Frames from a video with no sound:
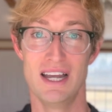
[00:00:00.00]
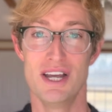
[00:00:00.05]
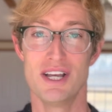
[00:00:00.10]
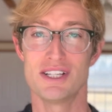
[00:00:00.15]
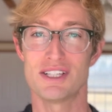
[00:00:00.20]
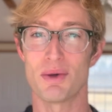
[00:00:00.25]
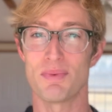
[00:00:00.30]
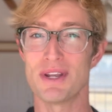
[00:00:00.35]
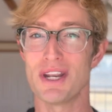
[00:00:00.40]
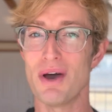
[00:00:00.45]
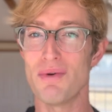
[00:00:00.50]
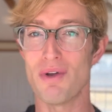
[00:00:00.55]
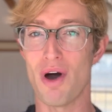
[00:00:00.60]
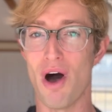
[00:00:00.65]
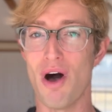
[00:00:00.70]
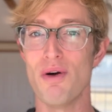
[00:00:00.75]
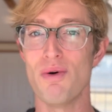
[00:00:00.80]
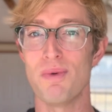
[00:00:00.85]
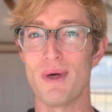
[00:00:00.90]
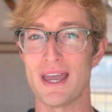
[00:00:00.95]
So we don't
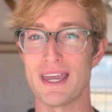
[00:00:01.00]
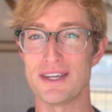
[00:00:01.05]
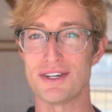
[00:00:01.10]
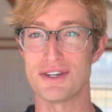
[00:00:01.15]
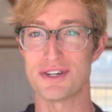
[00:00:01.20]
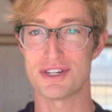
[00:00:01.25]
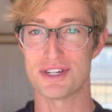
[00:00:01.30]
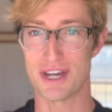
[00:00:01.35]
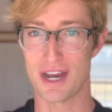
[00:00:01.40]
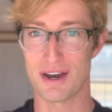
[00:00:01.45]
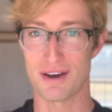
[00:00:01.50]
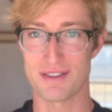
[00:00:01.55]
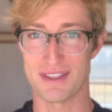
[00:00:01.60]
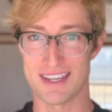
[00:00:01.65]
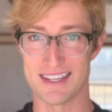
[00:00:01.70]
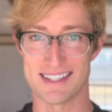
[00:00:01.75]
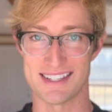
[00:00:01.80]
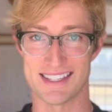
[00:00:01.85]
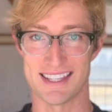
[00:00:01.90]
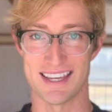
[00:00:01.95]
always share
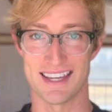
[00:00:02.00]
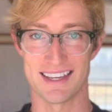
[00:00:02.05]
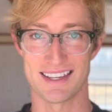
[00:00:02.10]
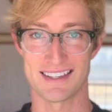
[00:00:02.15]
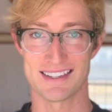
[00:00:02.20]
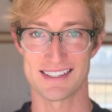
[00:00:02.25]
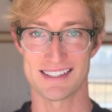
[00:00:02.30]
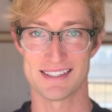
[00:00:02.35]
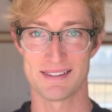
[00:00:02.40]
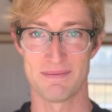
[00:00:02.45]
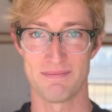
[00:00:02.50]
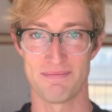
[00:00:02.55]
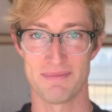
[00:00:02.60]
these things.